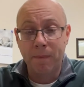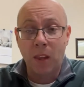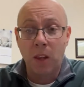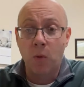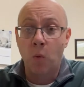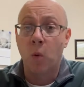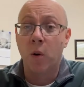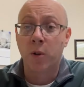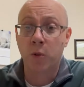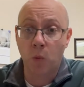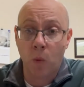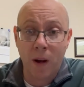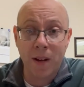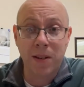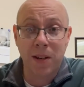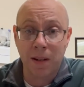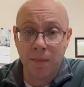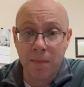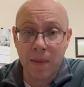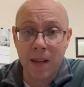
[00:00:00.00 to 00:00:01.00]
The world's
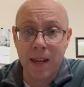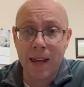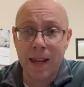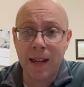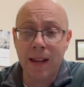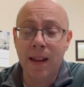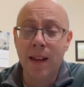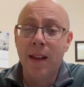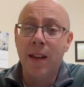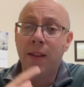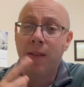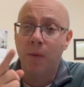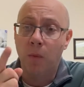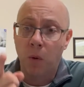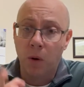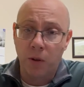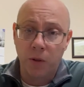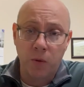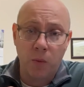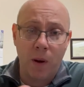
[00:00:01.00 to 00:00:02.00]
watching me. The
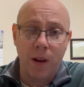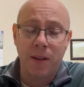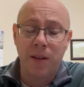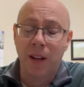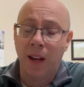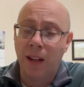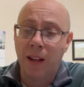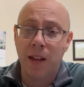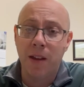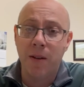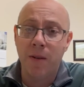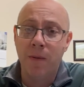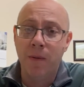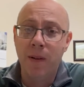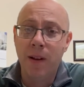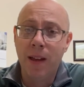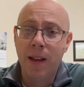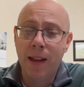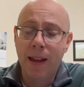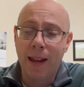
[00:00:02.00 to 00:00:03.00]
world's watching
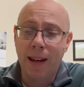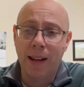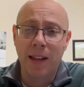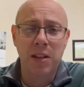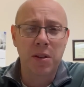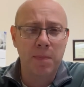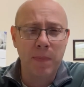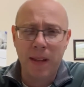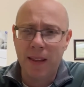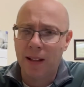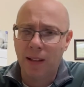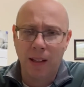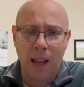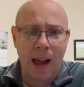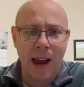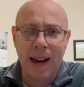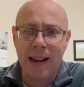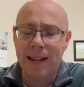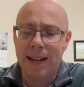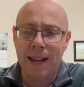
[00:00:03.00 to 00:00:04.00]
you. And let's be the
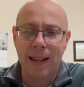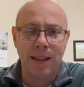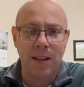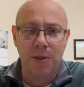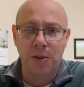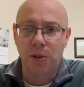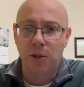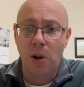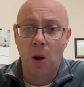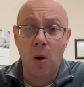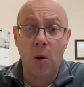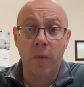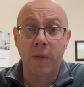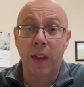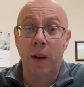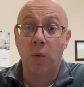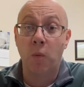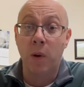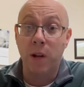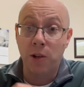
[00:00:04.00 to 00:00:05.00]
light and the salt
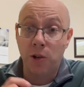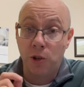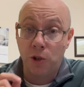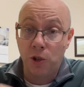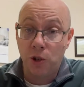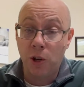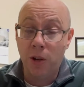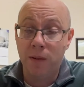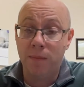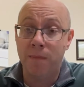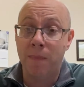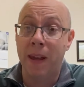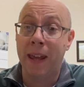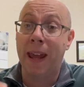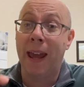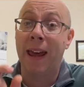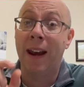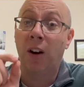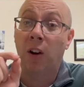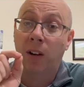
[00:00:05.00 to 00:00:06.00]
that we should
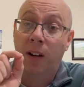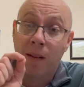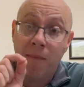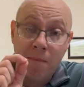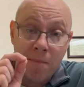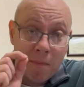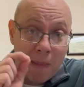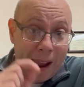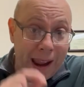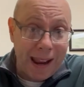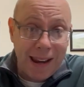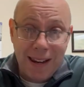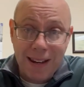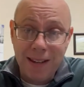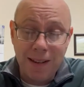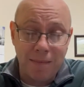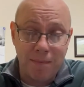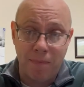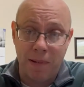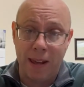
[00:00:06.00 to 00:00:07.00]
be and are
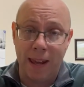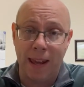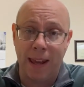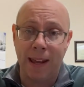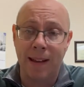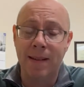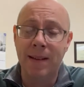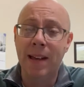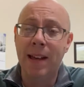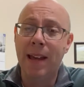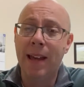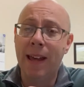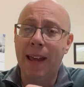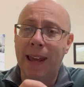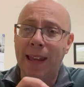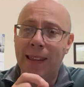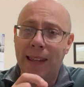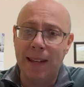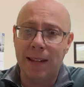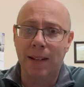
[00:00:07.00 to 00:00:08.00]
commanded to be
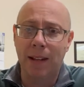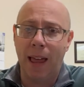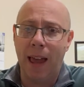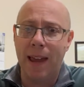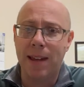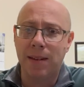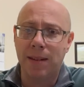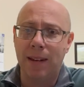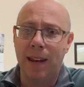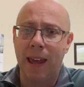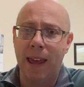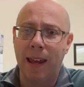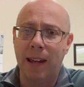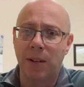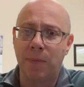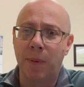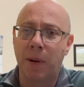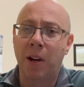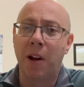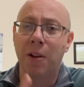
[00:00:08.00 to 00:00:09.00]
in these last
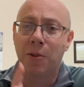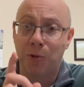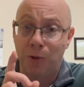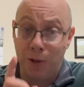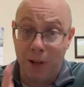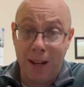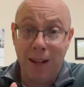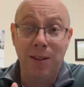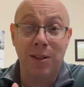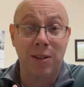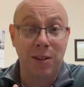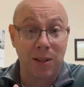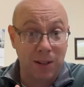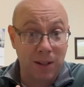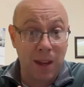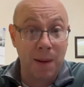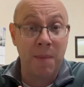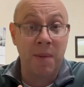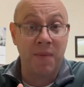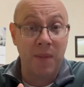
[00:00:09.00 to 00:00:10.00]
days, because Jesus is
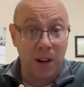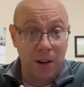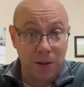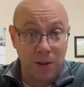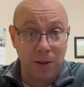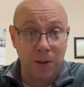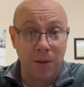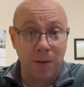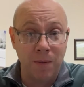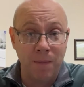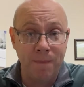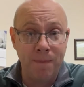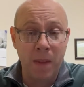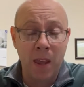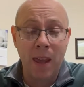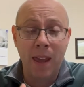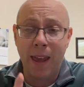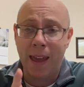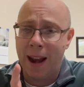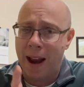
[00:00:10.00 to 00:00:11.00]
coming very soon.
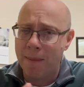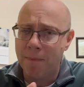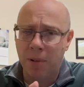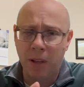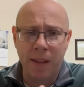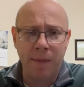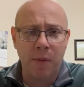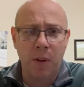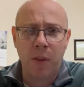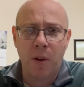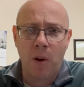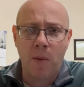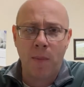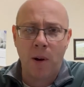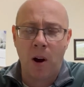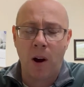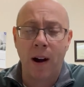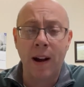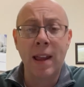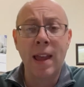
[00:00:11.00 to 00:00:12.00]
And I believe with all my
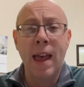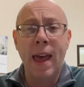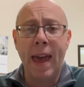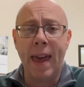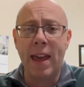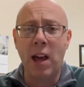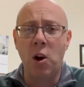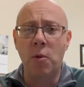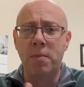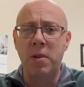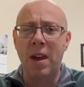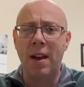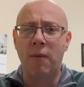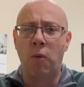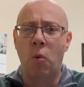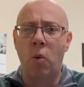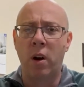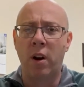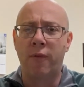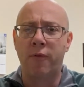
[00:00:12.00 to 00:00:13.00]
heart. Hey, I hope you have a
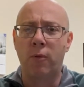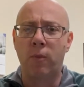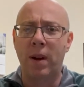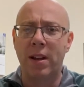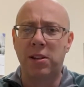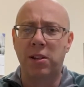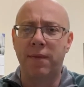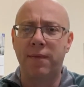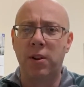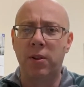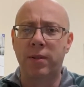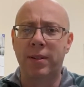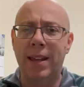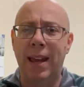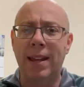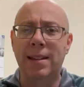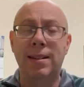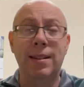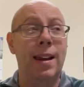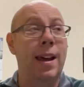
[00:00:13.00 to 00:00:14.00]
wonderful rest of your
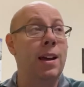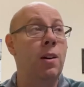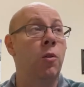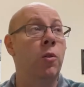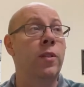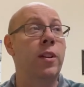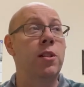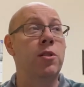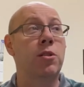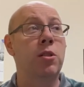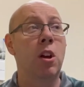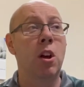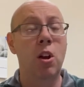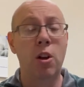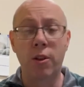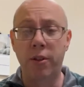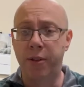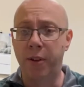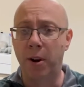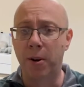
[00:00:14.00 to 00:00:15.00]
day today on this
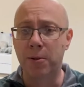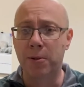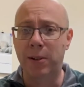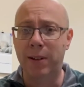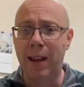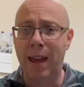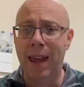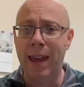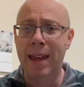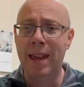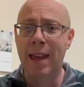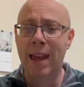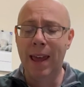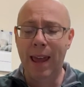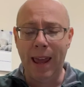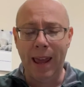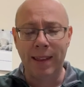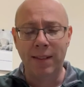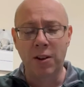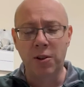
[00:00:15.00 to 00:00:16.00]
Thursday.
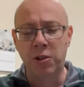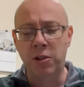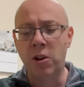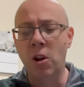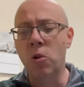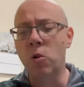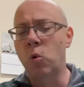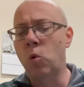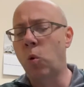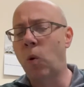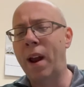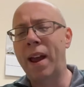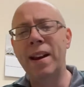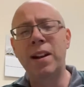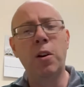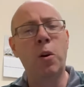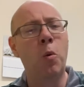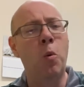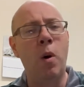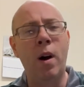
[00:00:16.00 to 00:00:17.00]
And there's no
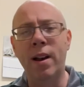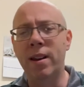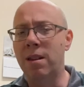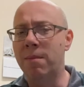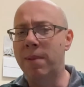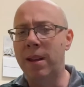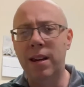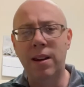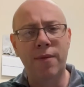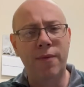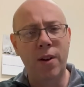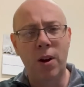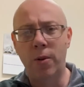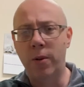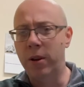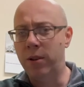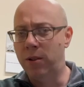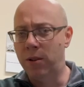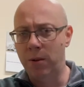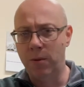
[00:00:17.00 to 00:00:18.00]
greater one to be
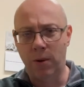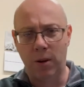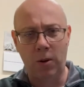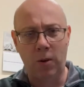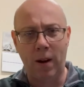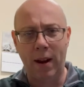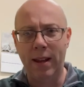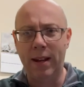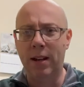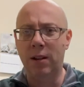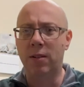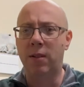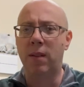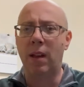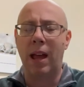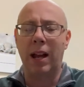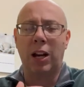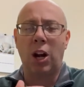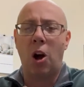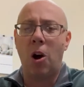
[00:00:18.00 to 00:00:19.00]
devoted to or greater
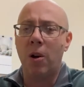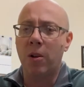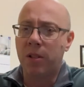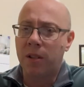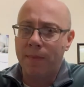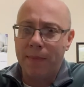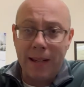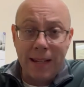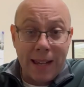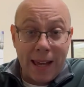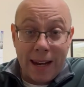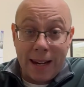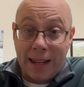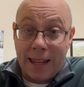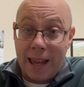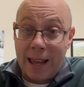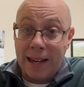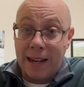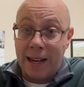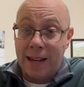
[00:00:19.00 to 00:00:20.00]
cause to be
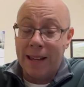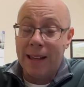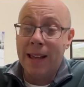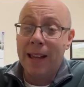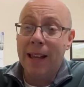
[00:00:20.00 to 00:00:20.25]
dedicated